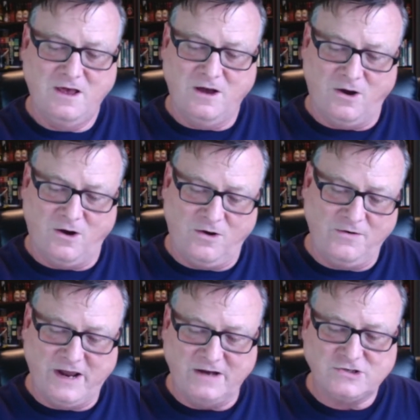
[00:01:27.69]
all
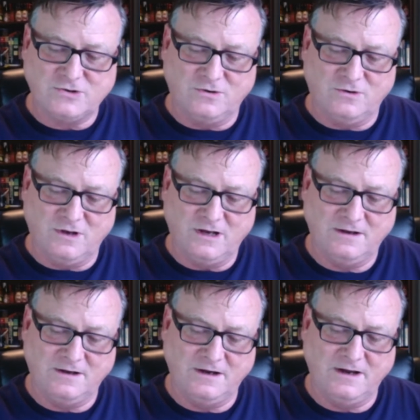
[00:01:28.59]
natural,
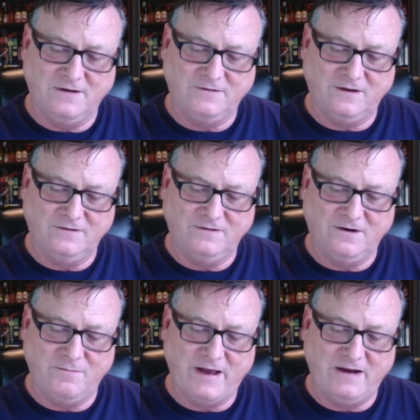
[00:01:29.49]
and it says
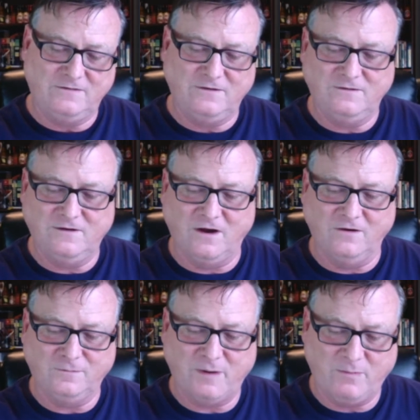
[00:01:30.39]
here, Madison's
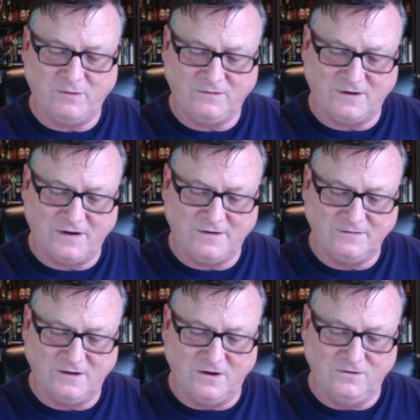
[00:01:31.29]
Ghost Pepper Sauce
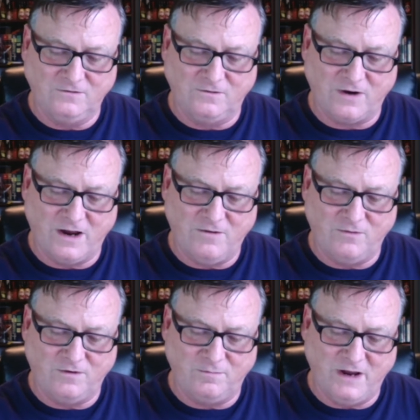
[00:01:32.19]
goes great
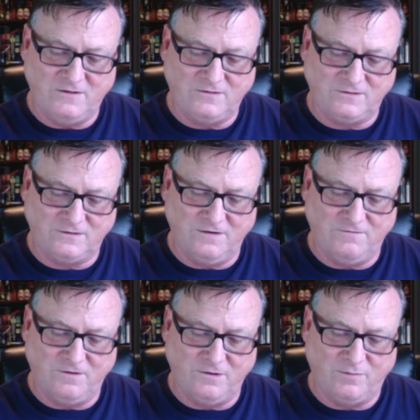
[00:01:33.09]
with meats,
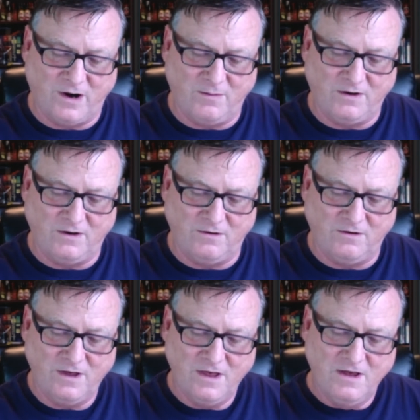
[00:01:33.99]
seafood, barbecue,
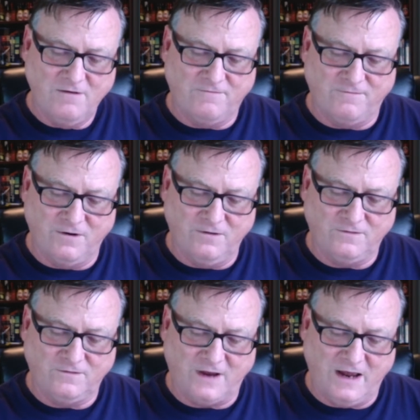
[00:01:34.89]

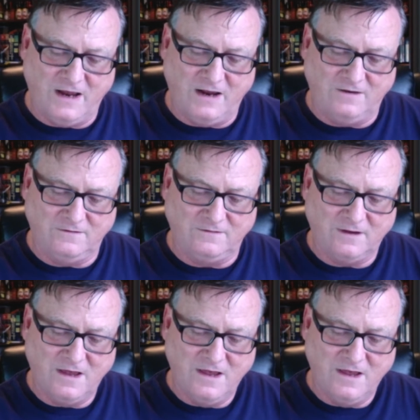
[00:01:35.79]
fruits, eggs,